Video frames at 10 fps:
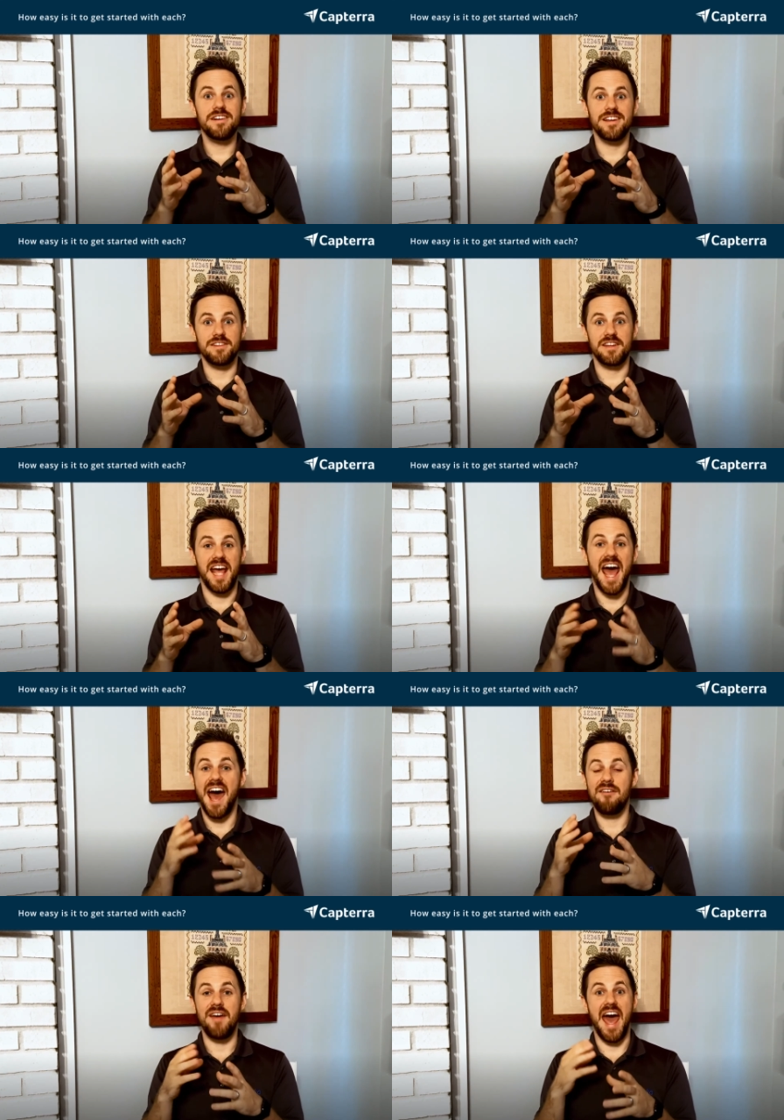It doesn't
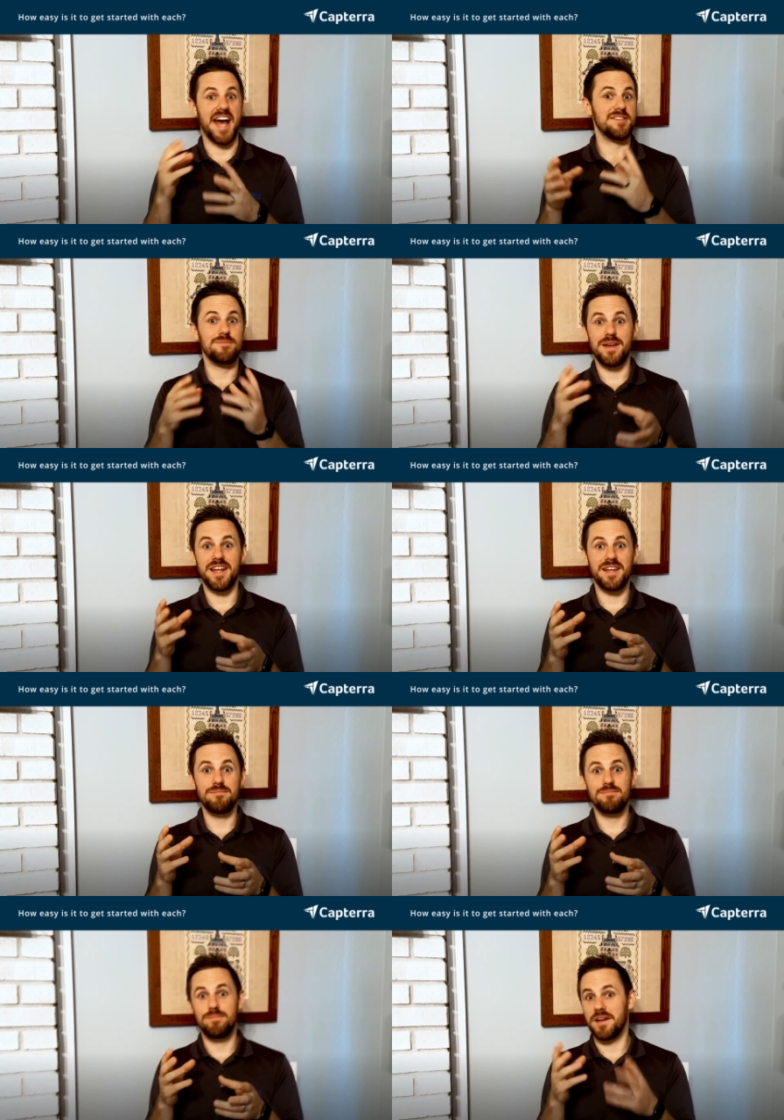have as
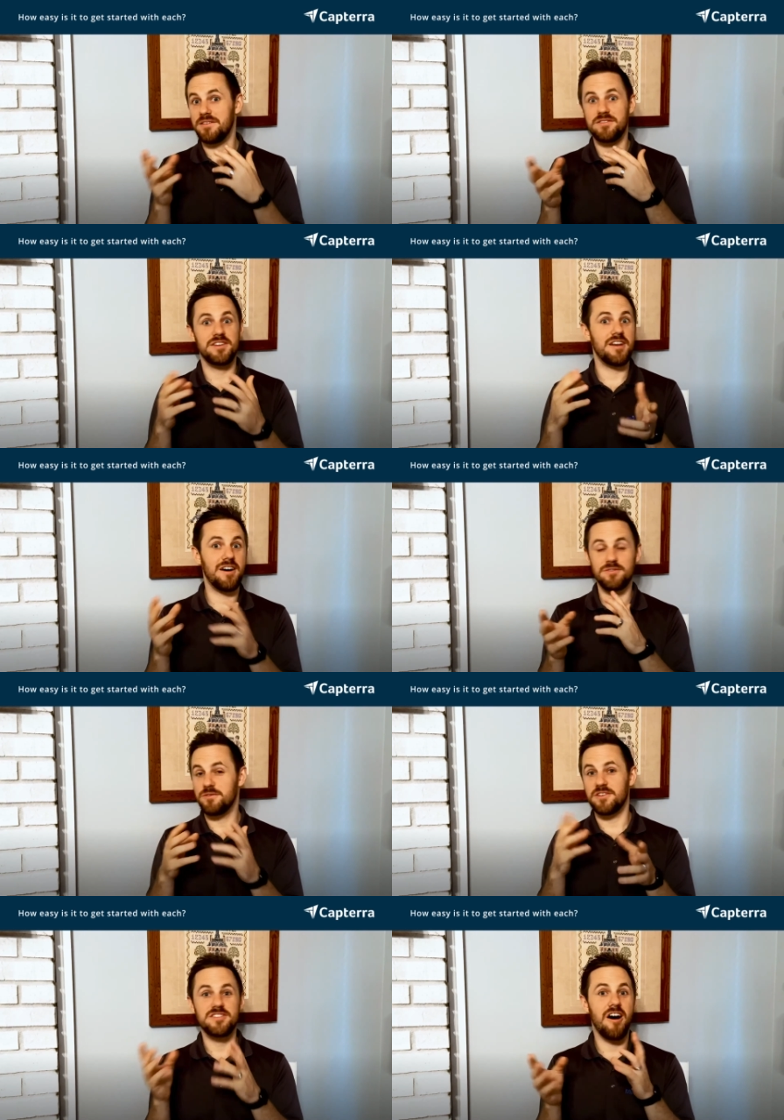many buttons and
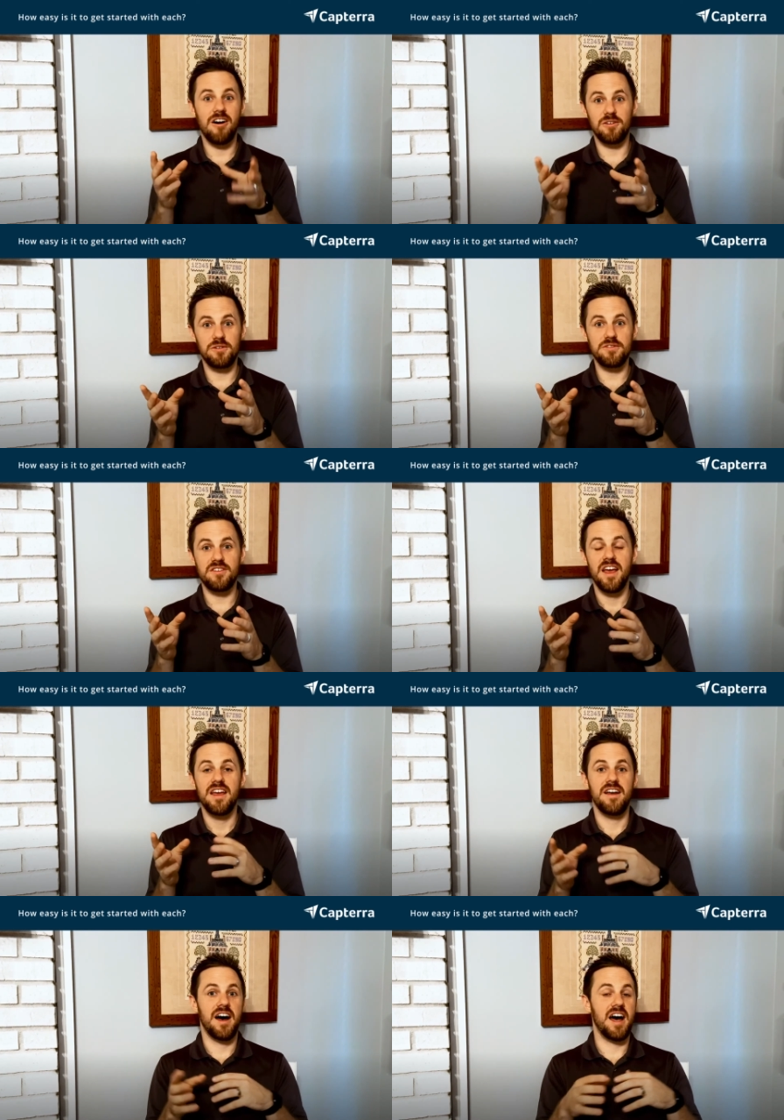nozzles and toggles
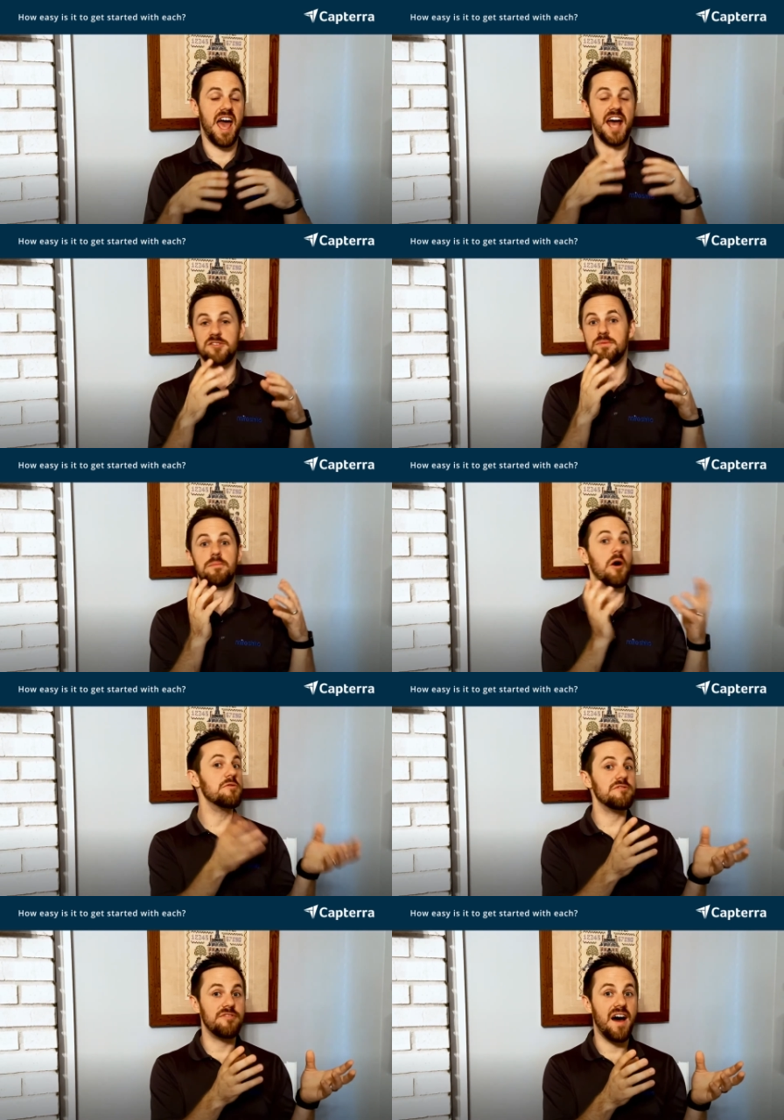as
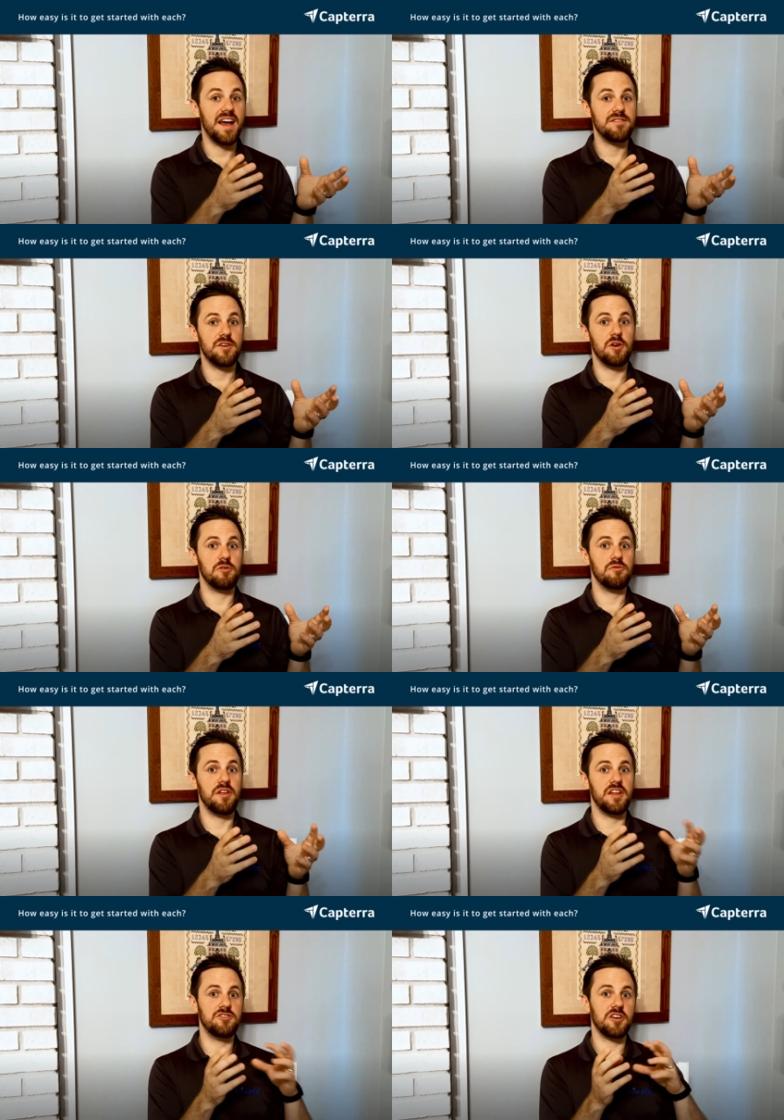Proposify. So
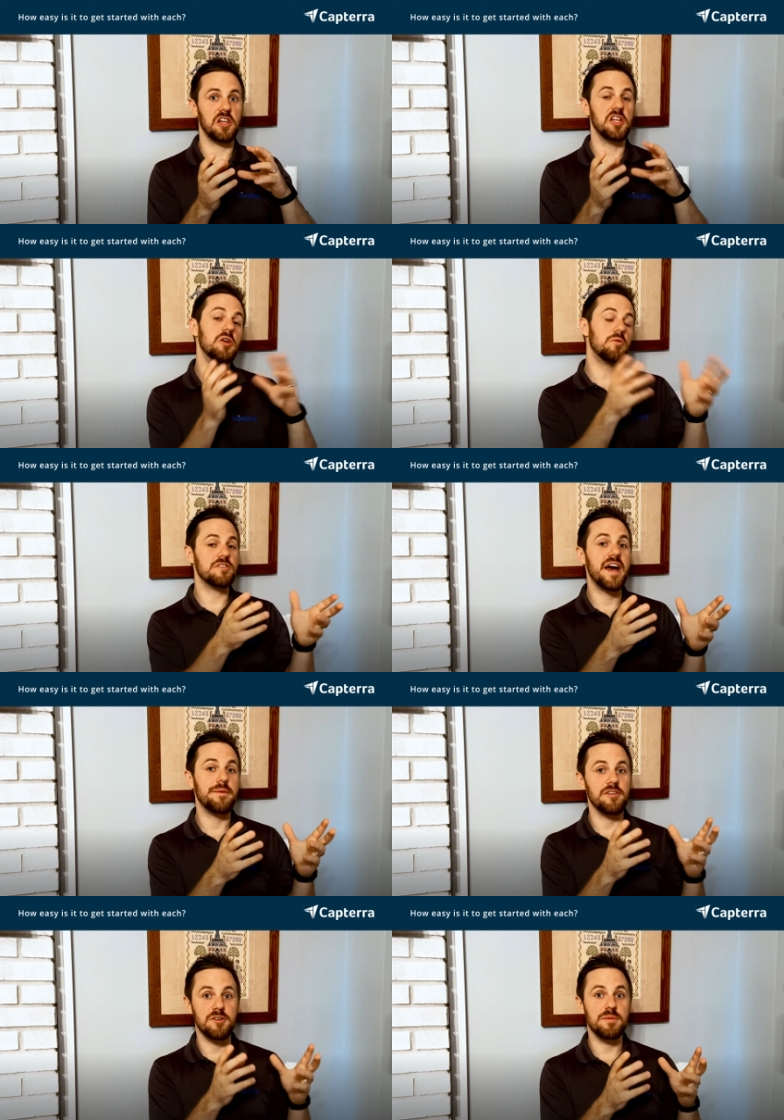it took a little more time
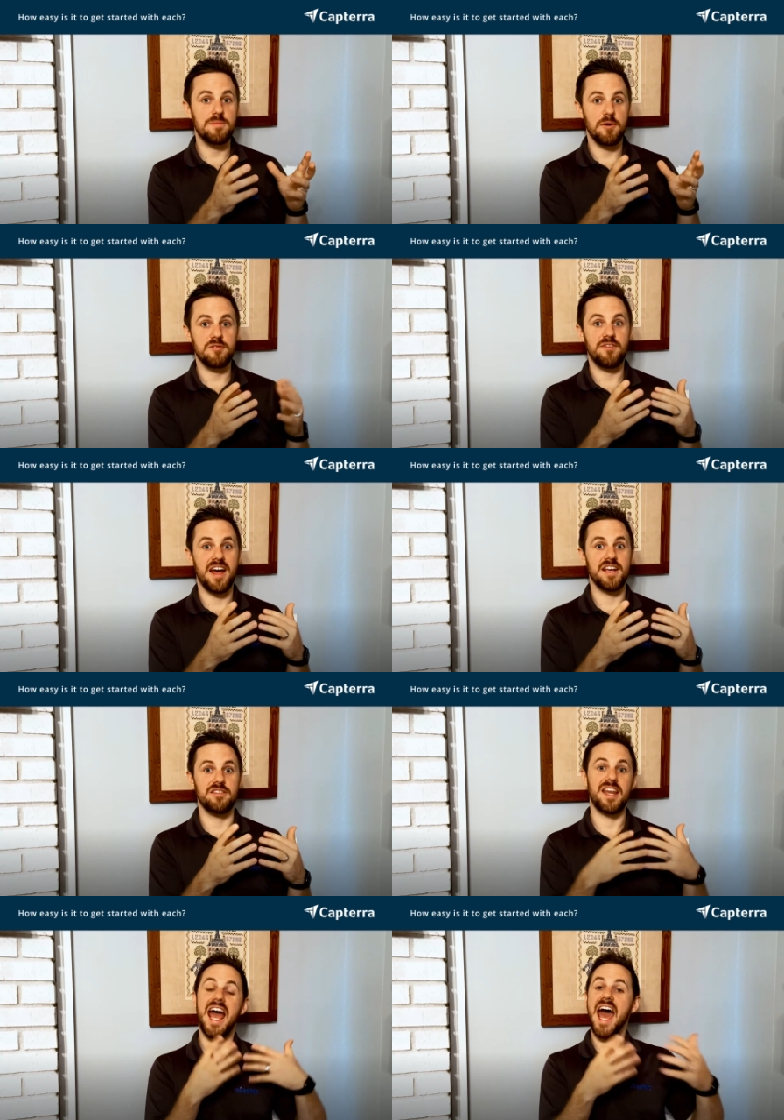to learn Proposify because
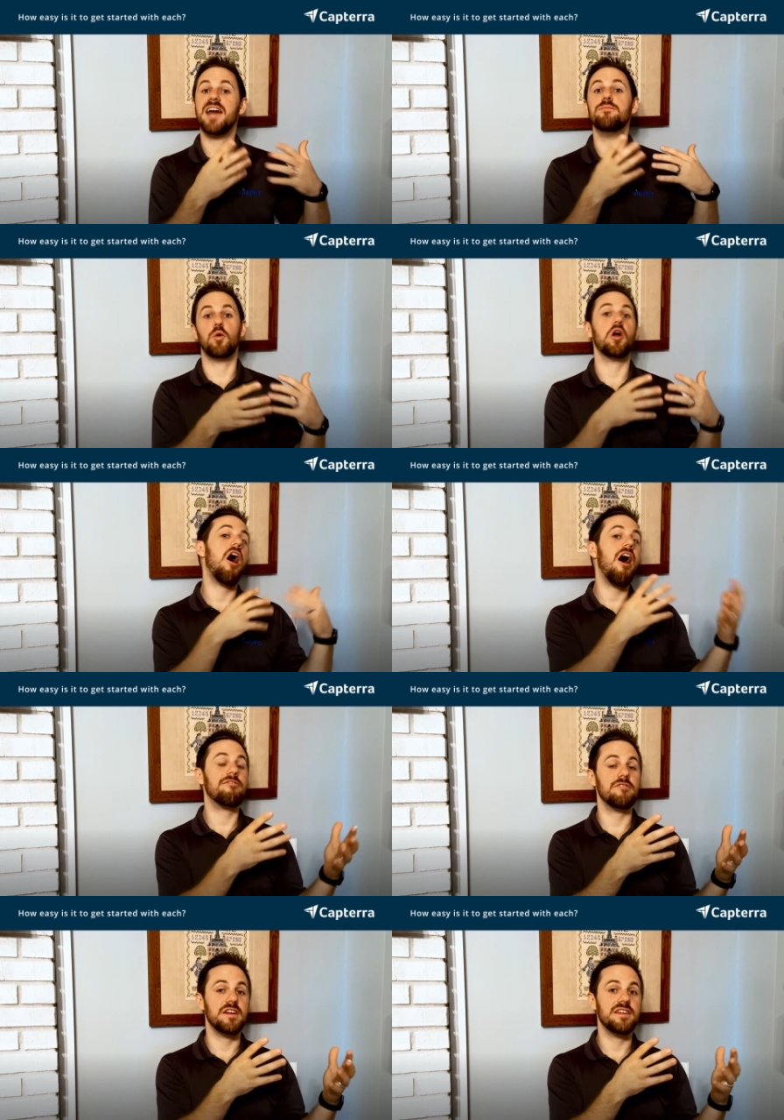it had more
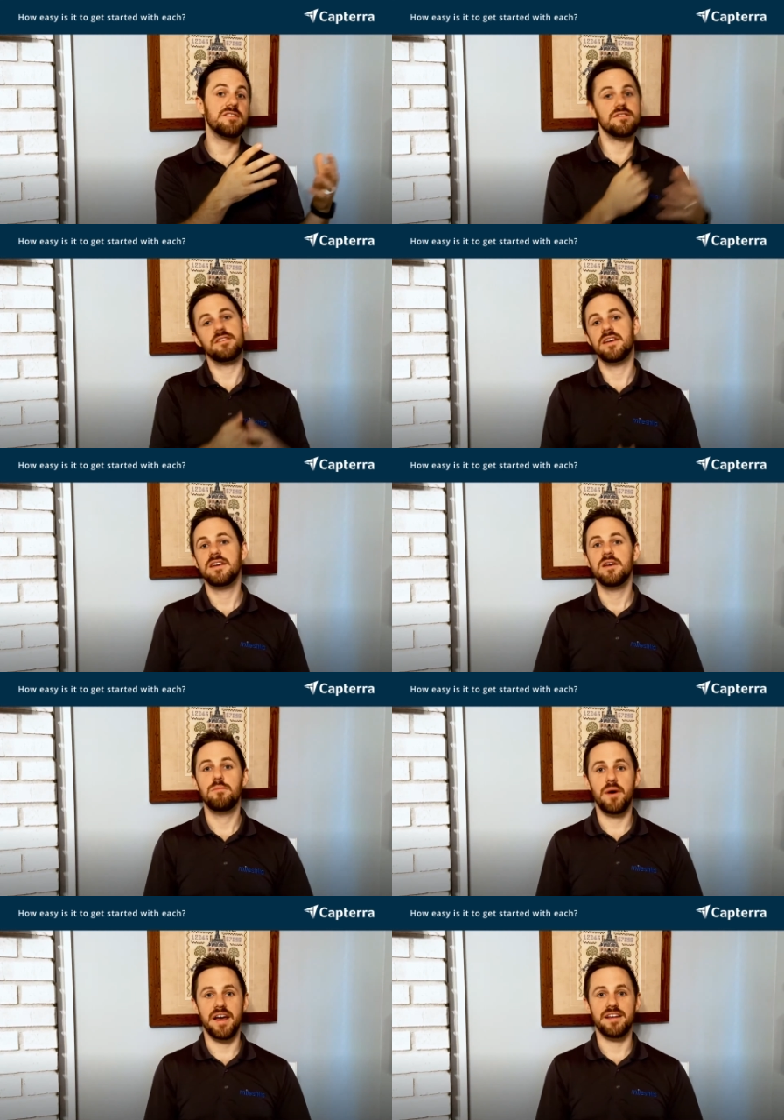offerings.
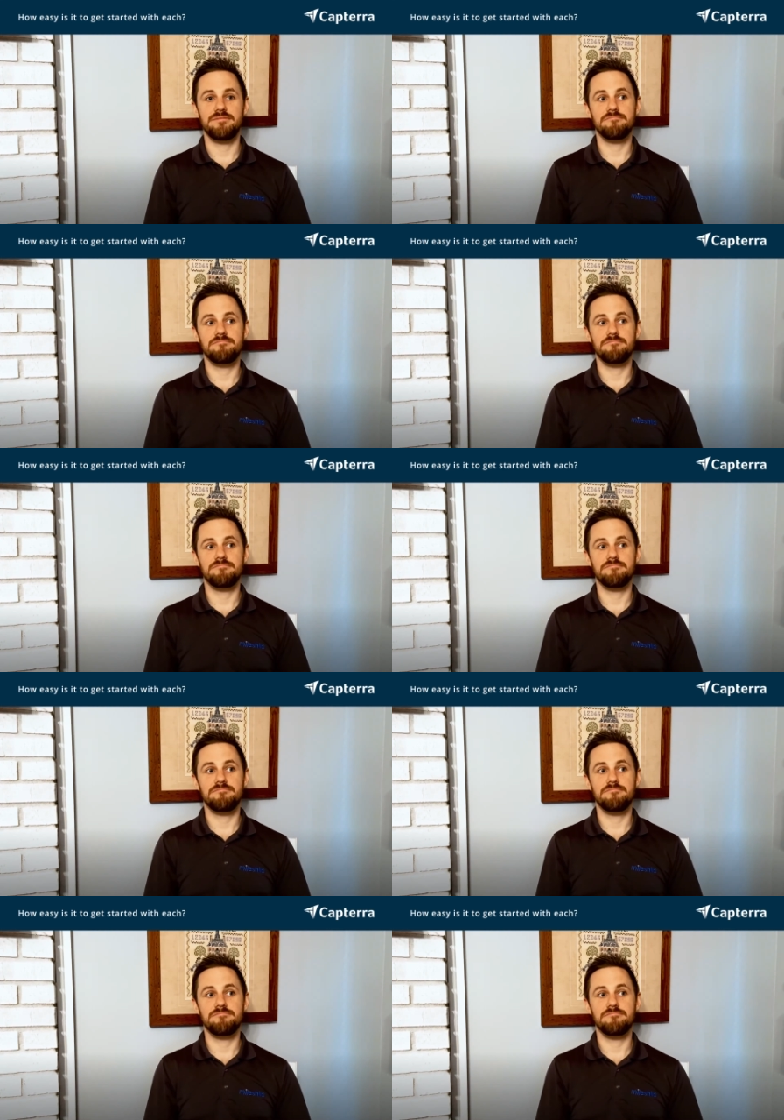But